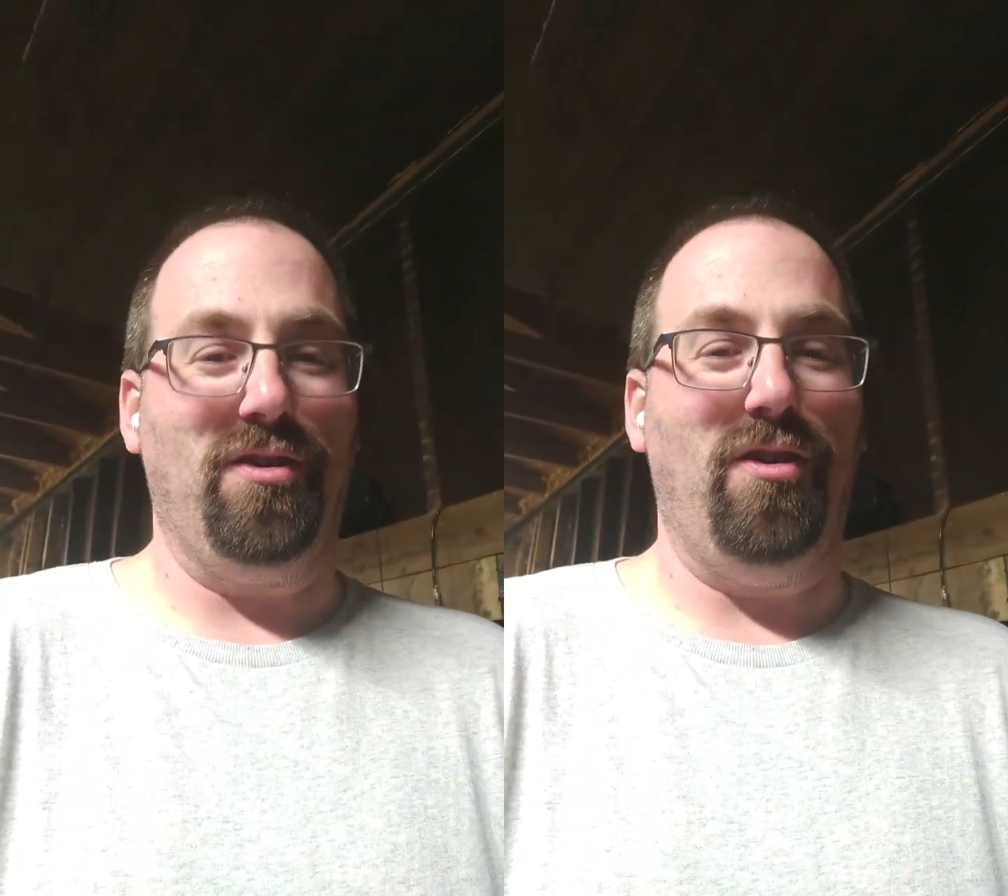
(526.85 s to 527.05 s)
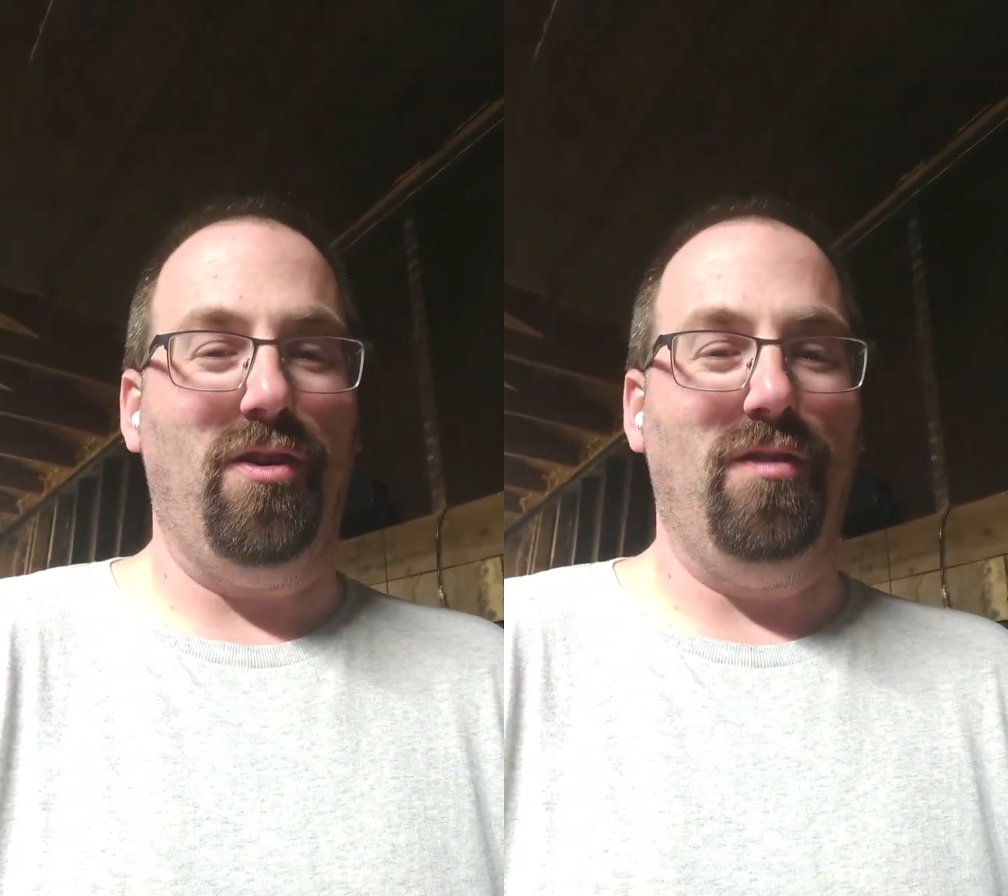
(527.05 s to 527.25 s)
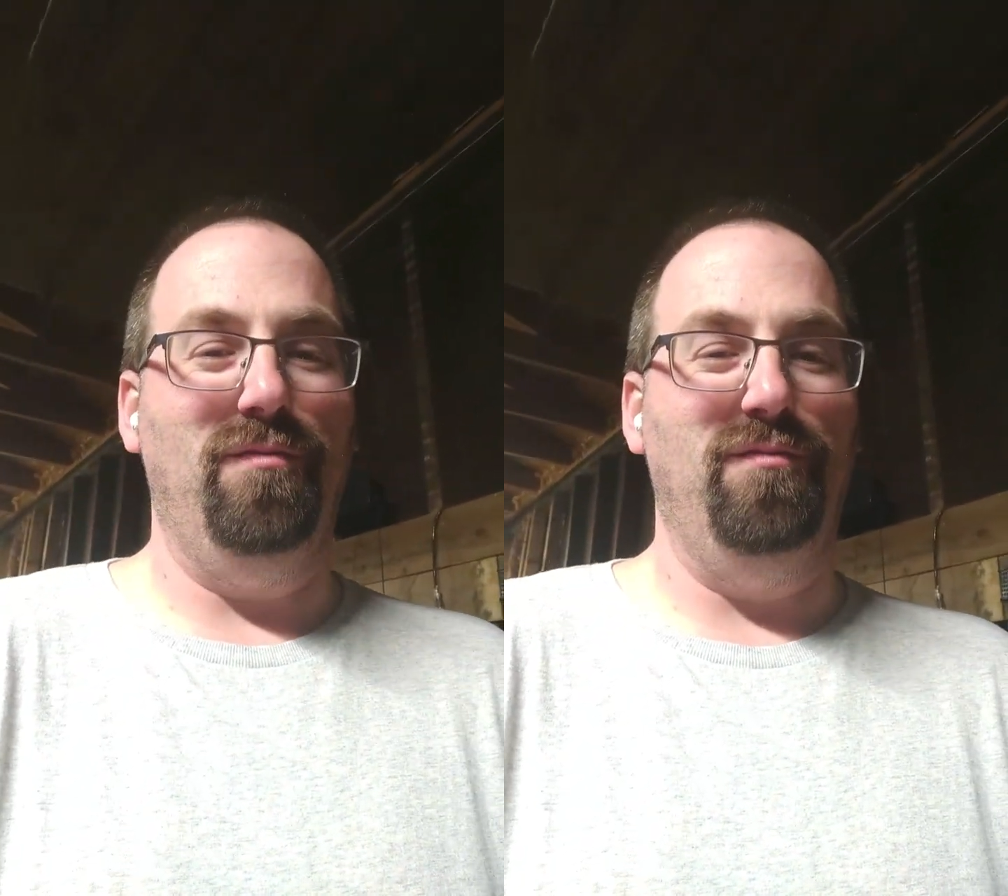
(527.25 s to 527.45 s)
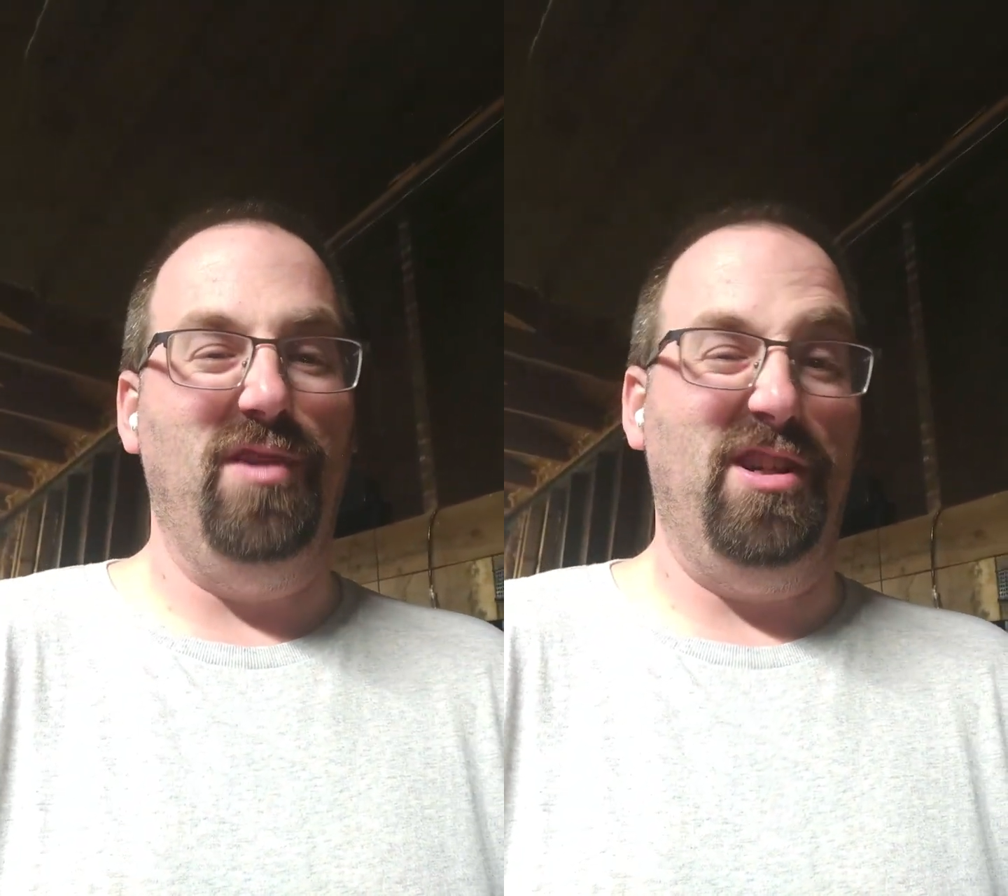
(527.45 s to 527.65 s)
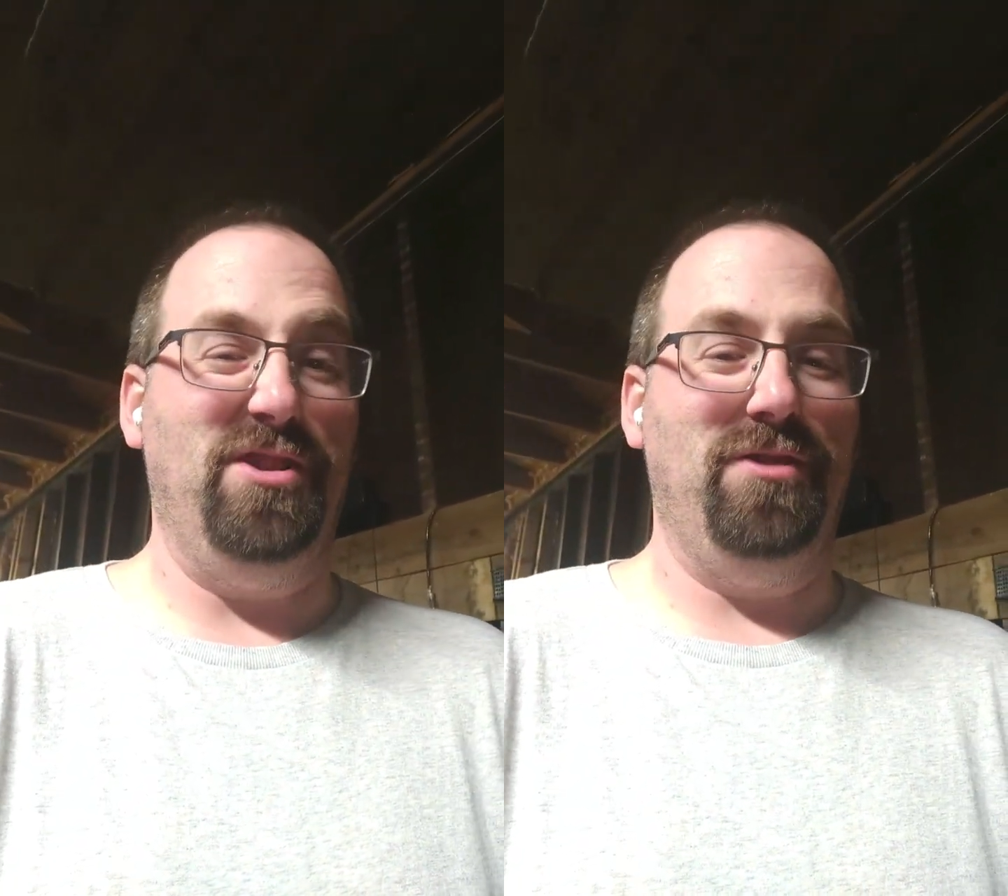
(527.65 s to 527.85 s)
car
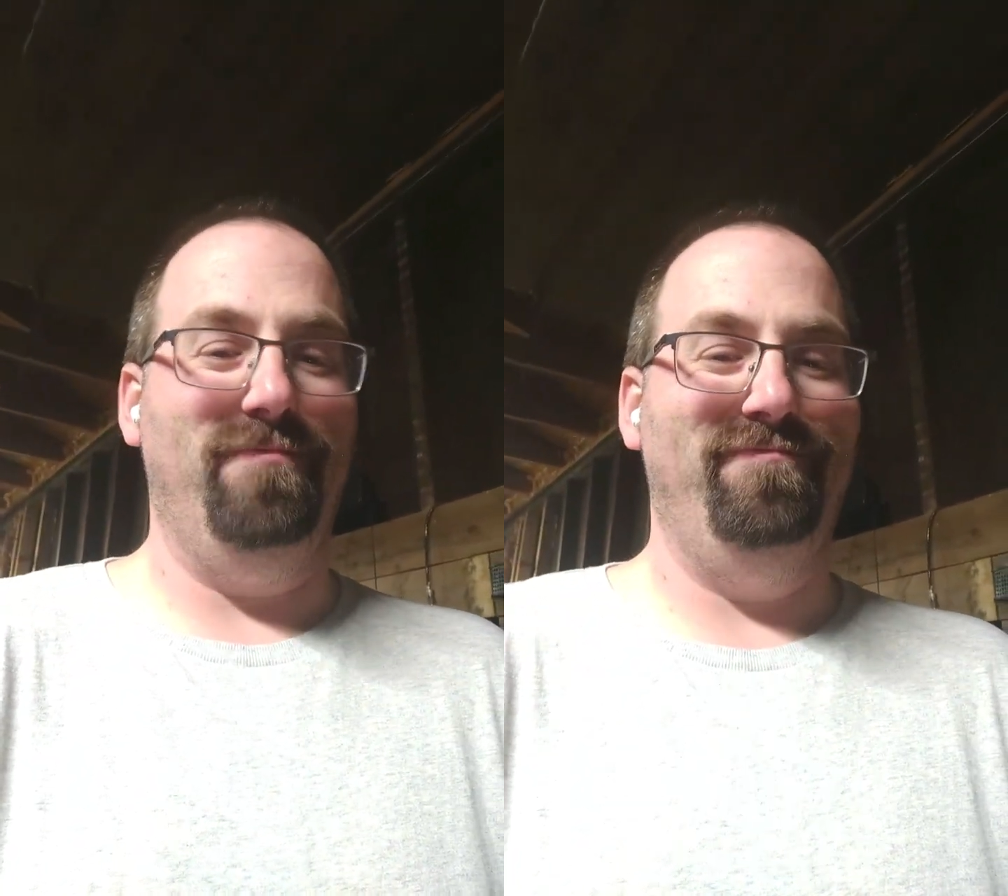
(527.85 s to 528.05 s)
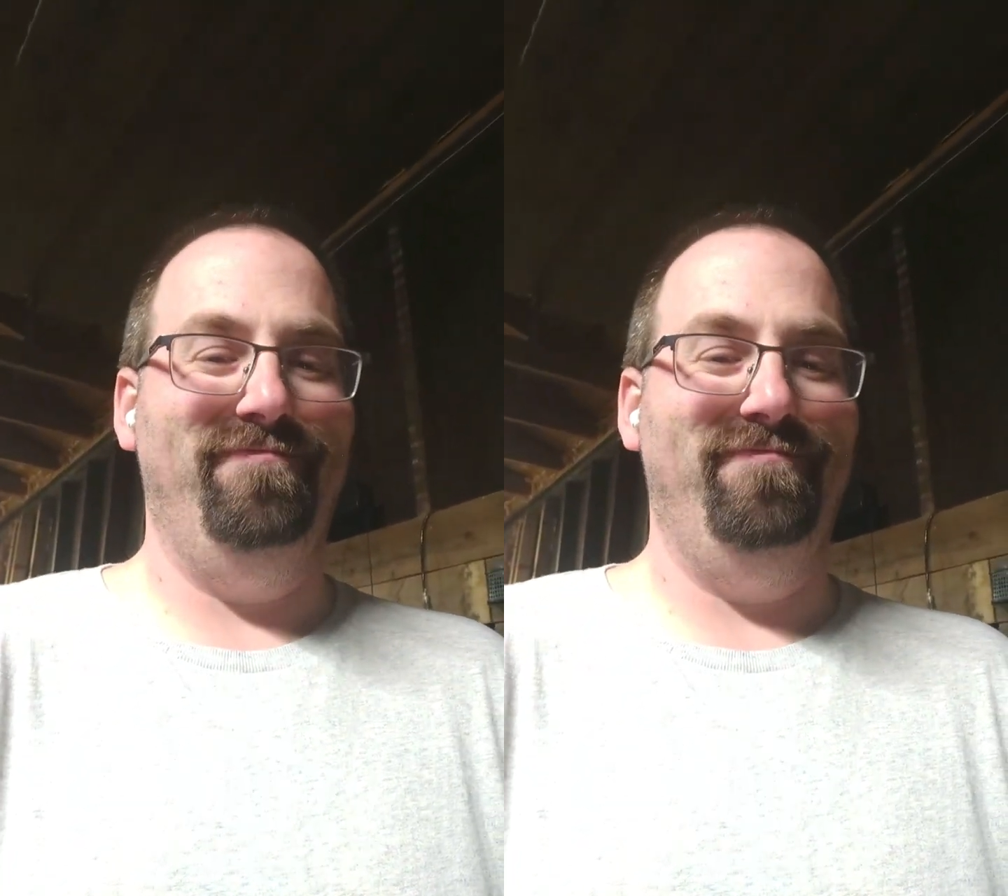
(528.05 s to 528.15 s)
much.